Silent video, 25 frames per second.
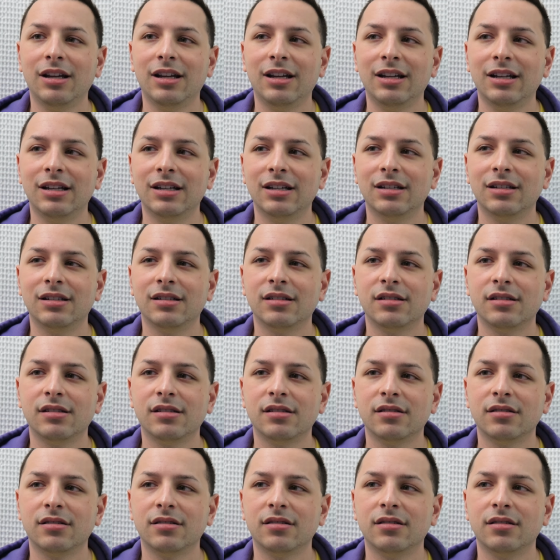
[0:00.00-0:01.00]

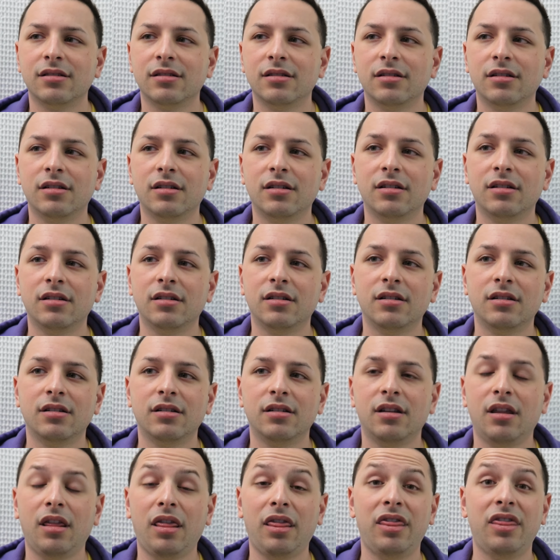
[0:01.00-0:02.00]
And
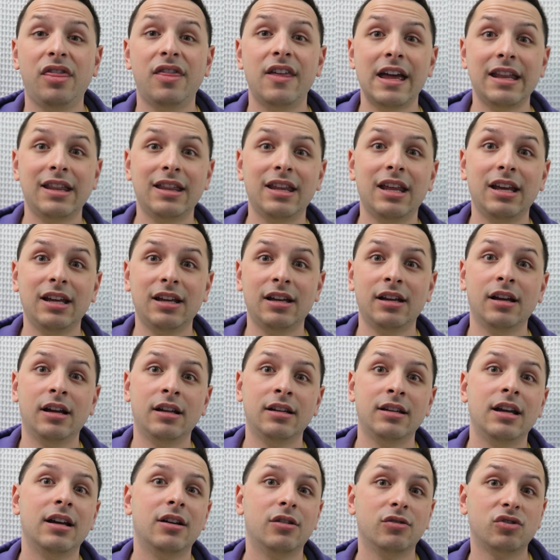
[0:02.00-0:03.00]
then they
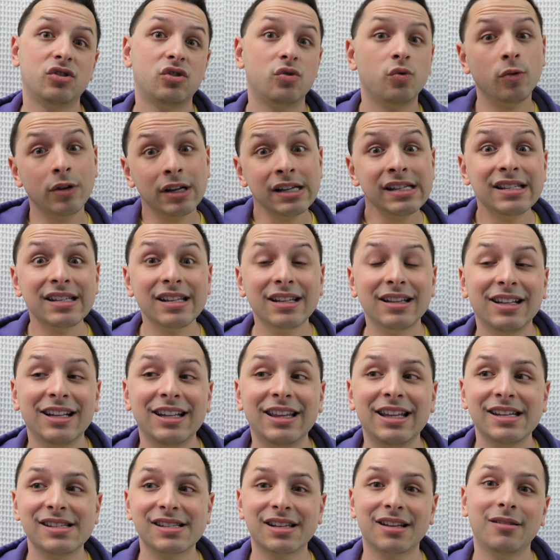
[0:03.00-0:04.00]
announced
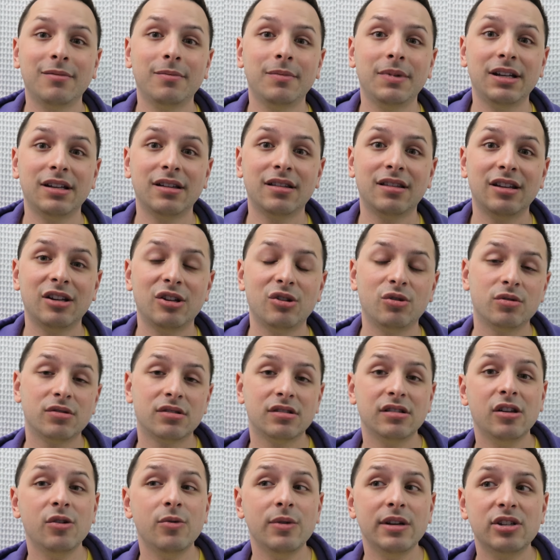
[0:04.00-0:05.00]
recently that's going to be in
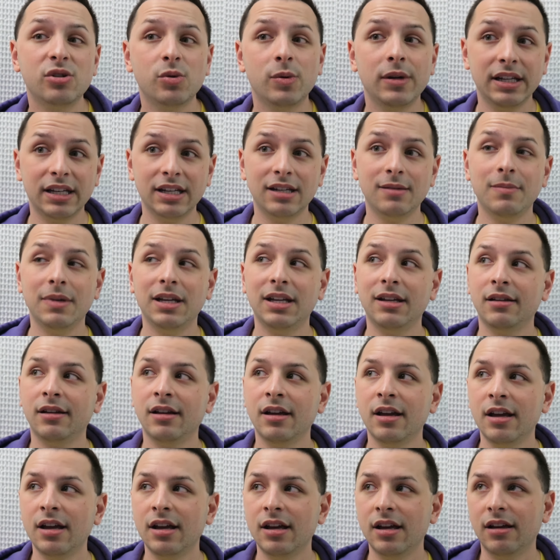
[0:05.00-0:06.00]
theaters. Louis tweeted
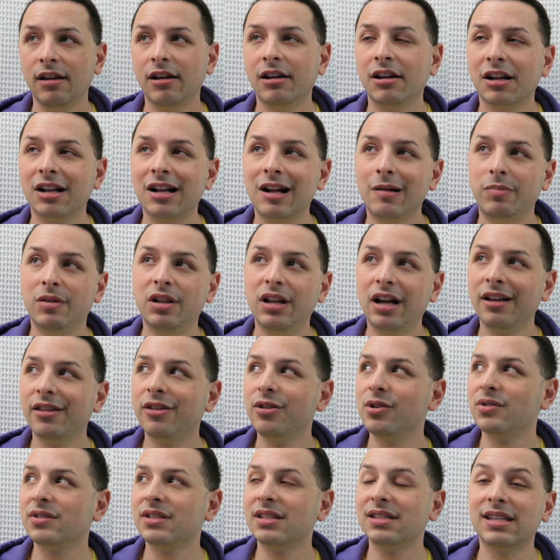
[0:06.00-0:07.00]
me and a couple
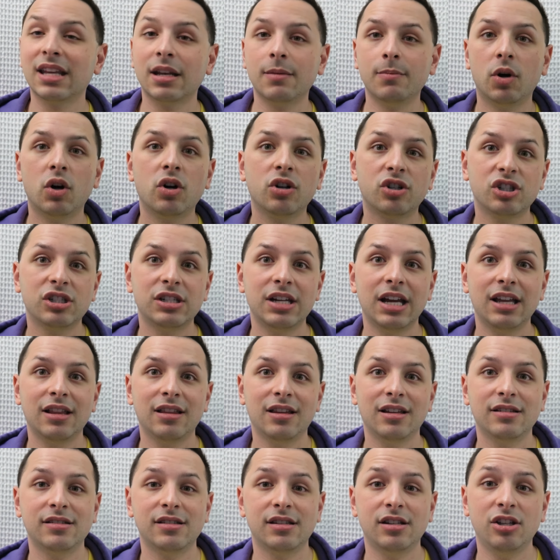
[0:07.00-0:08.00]
others and said March
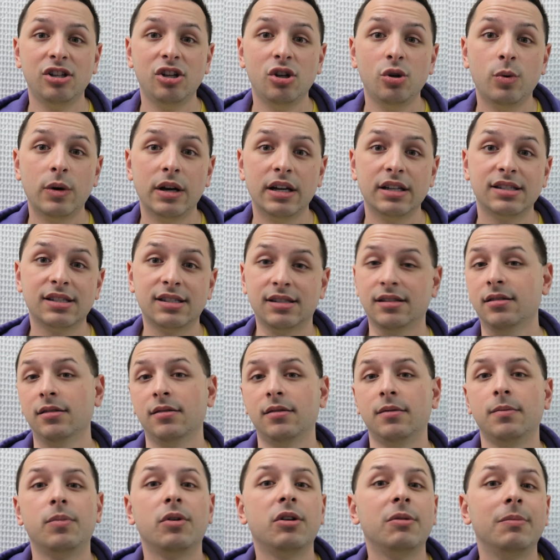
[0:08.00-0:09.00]
10th is the US
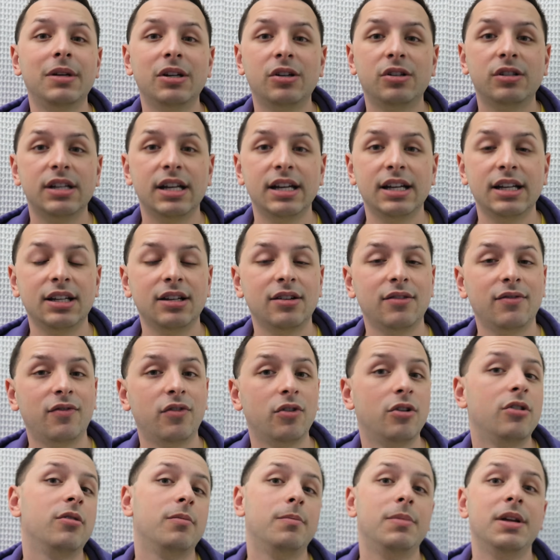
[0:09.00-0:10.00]
premiere date
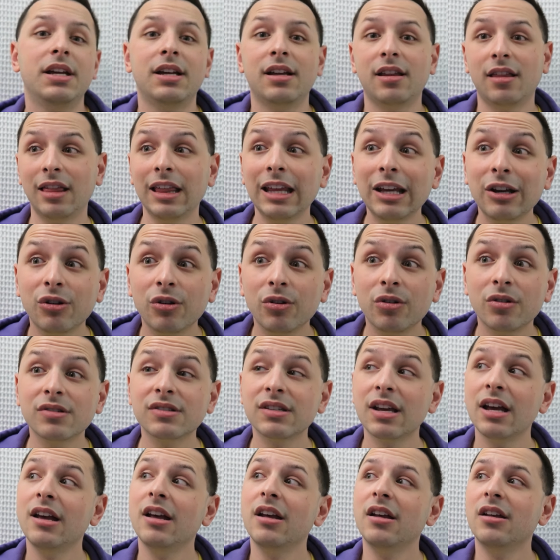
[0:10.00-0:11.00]
for being in
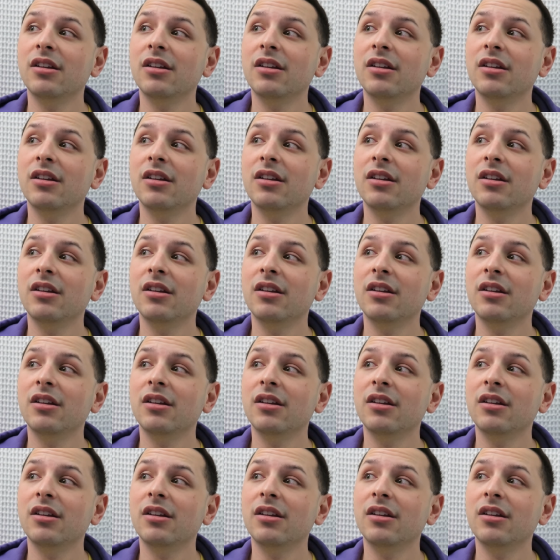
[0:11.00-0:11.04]
theaters.